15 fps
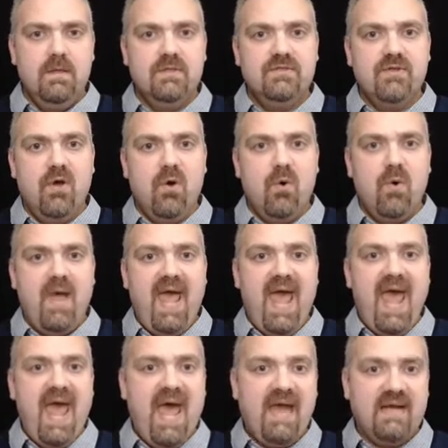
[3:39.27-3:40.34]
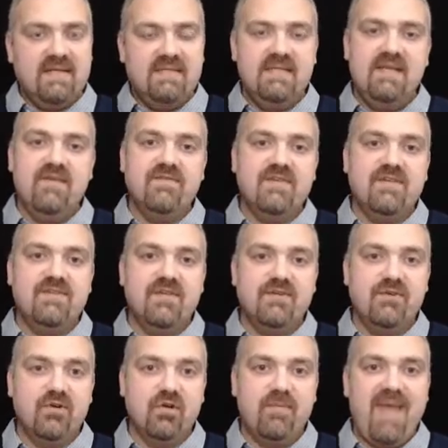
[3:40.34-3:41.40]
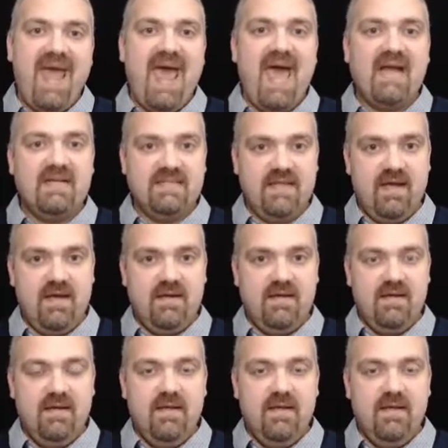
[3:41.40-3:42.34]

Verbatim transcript: So ax gives us the term axon.